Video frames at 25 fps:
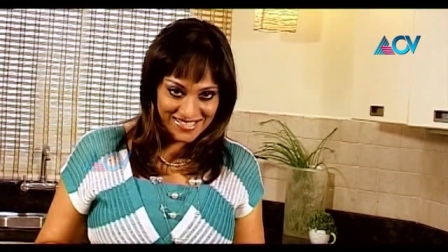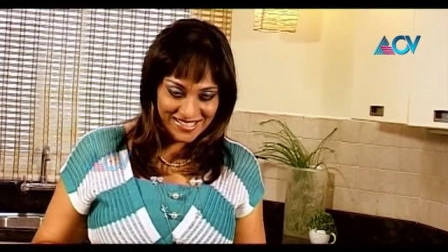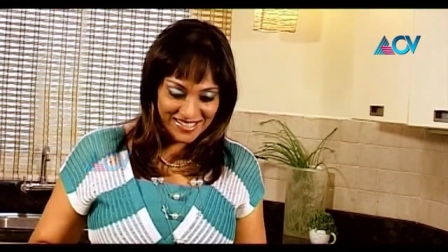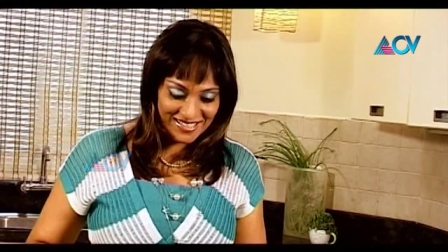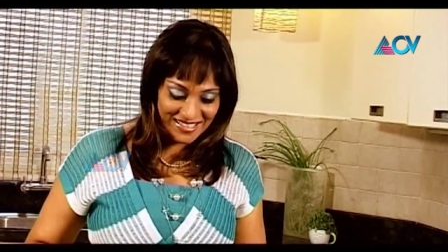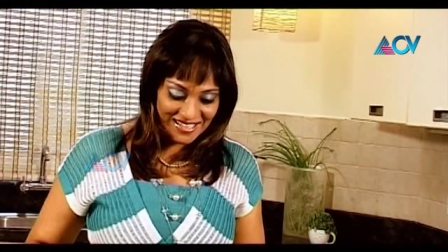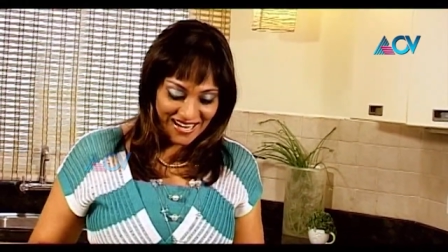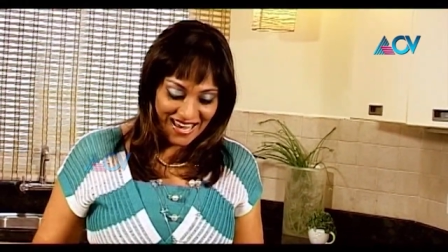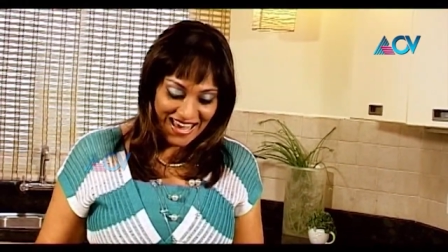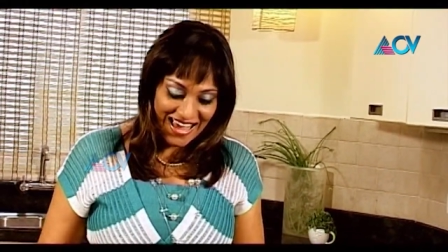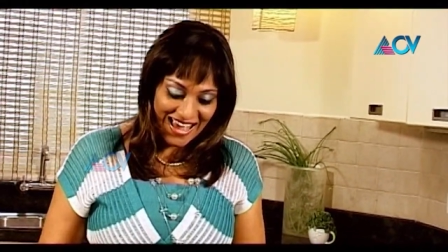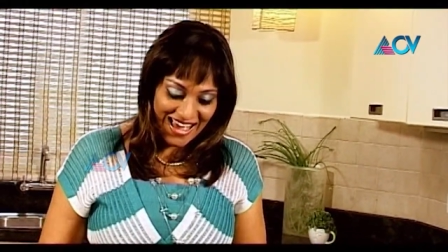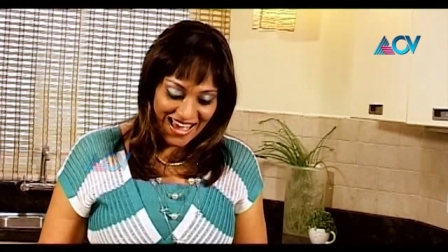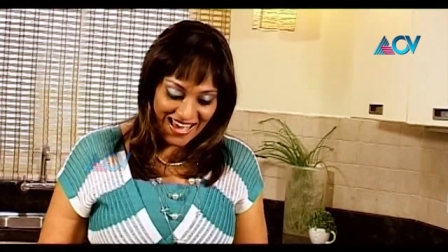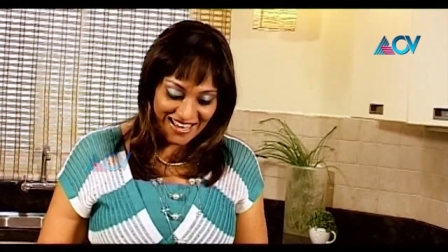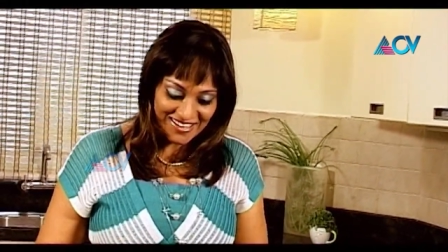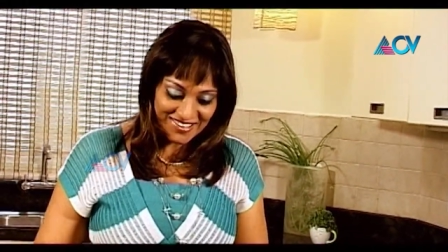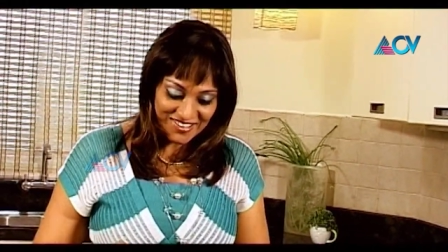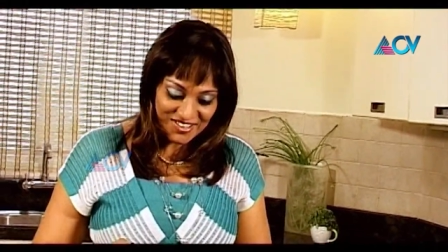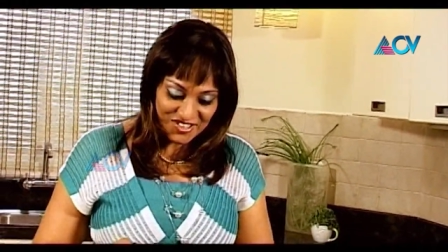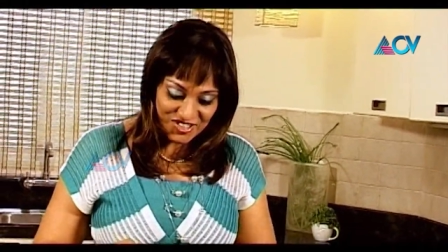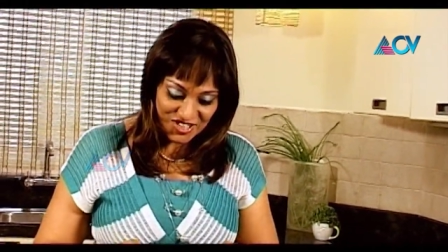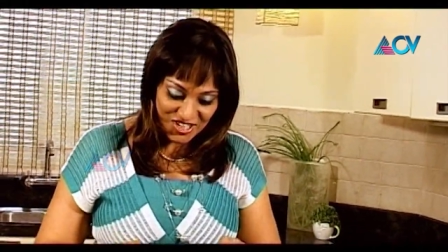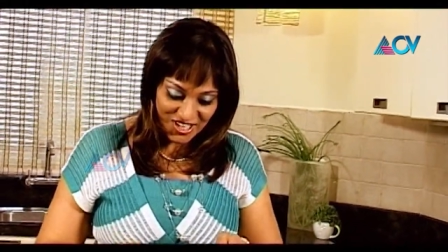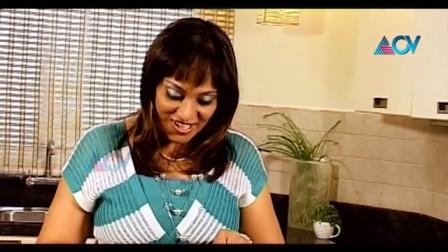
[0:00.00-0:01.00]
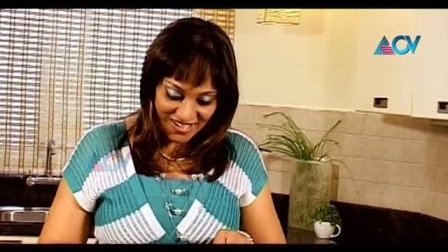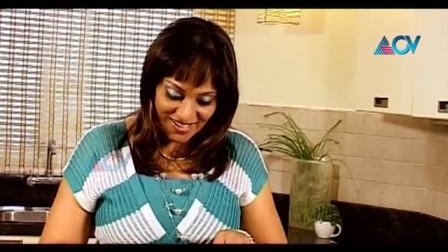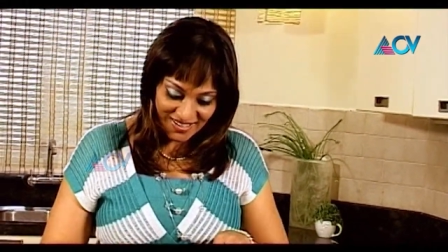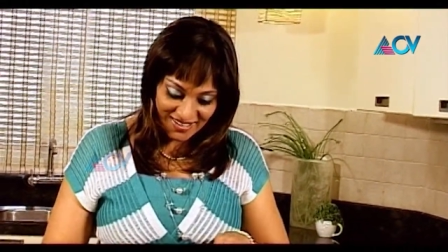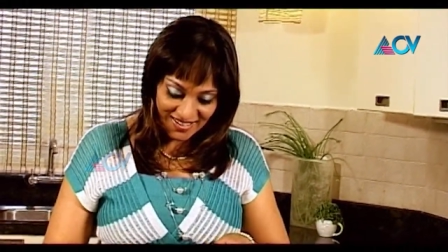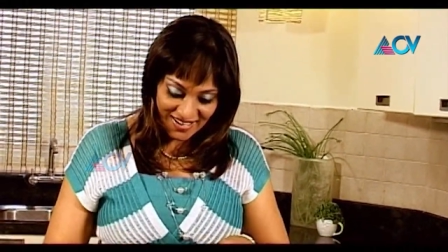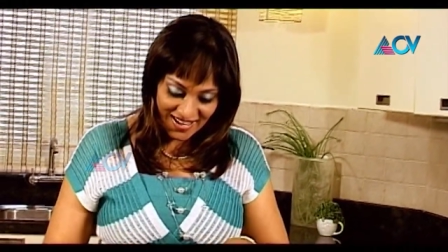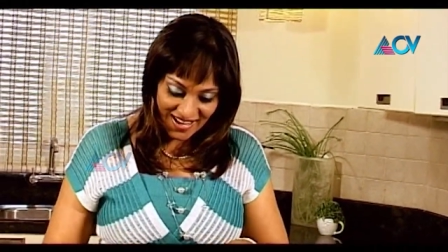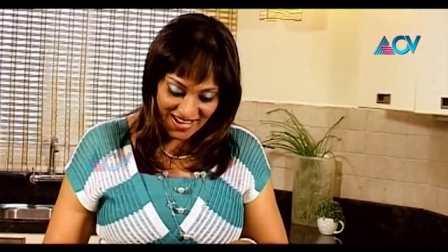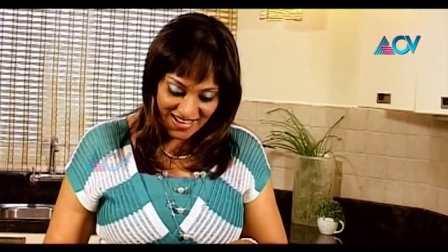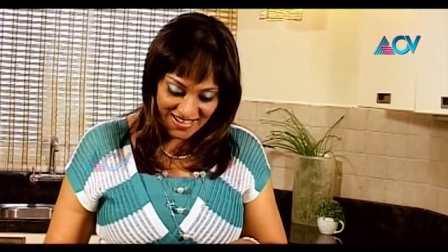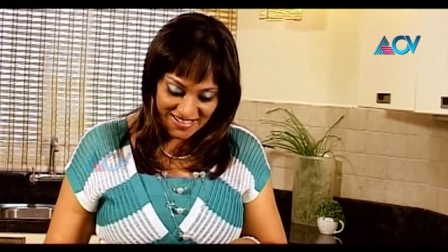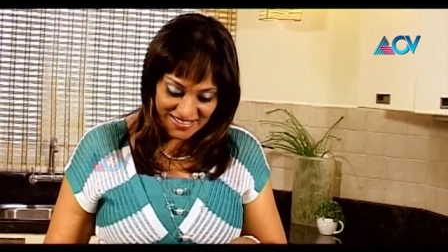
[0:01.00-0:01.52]
done. And the
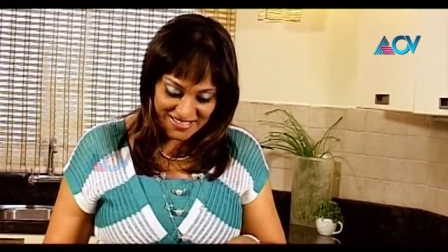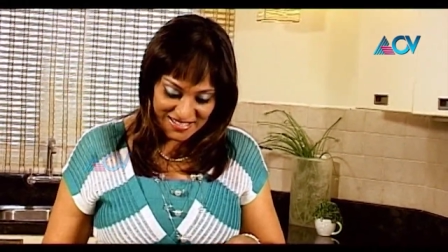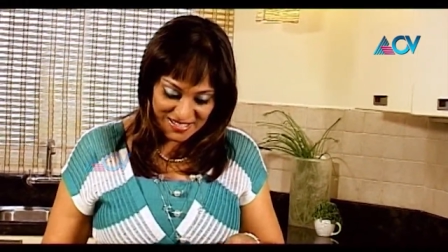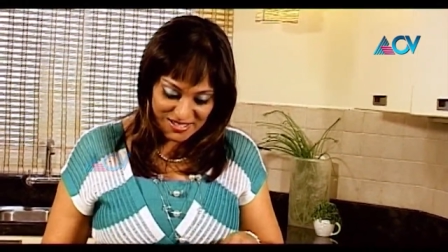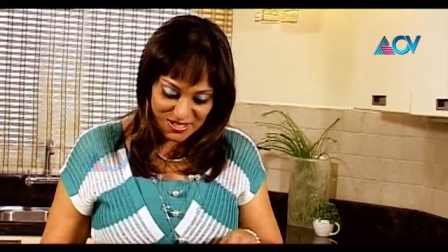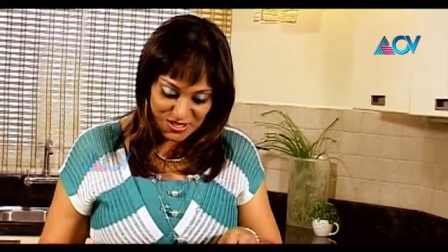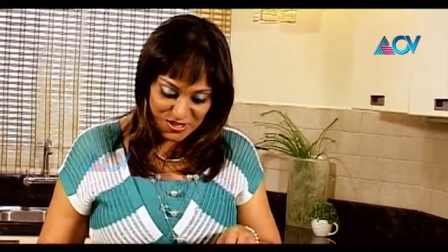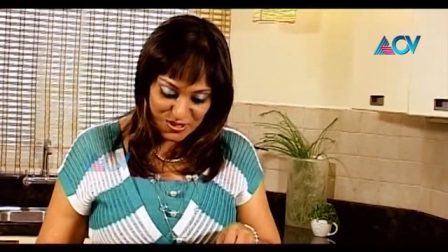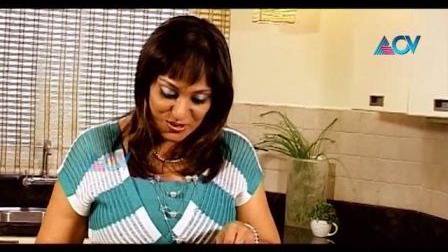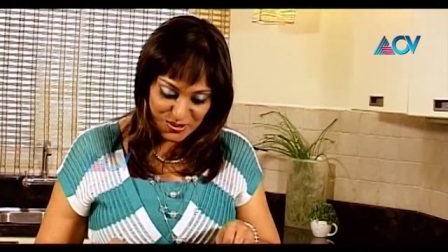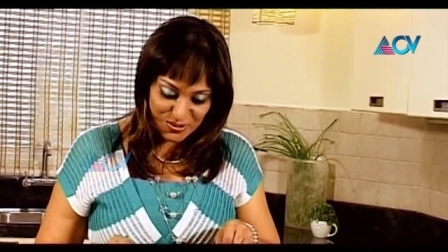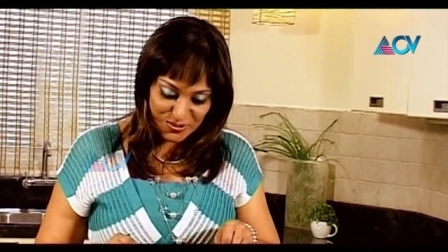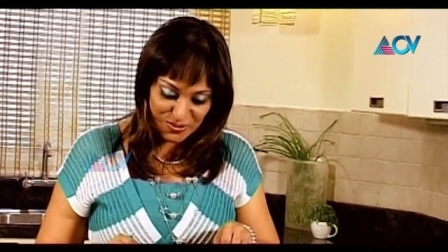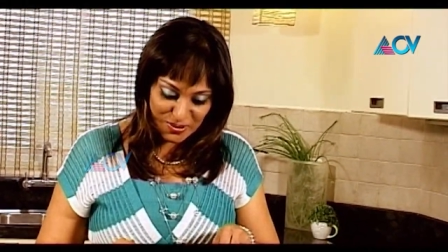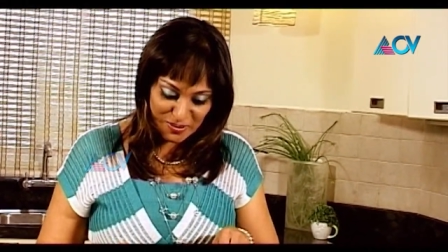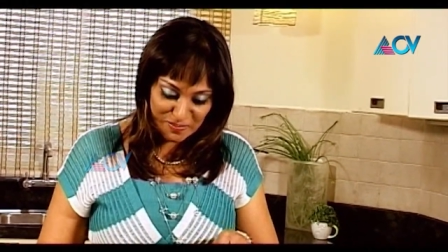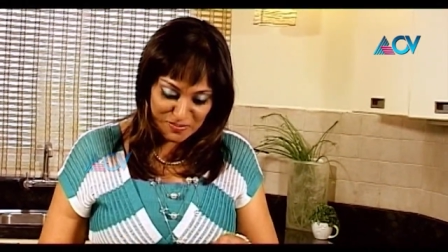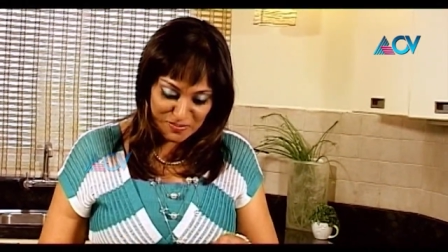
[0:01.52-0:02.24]
chicken has to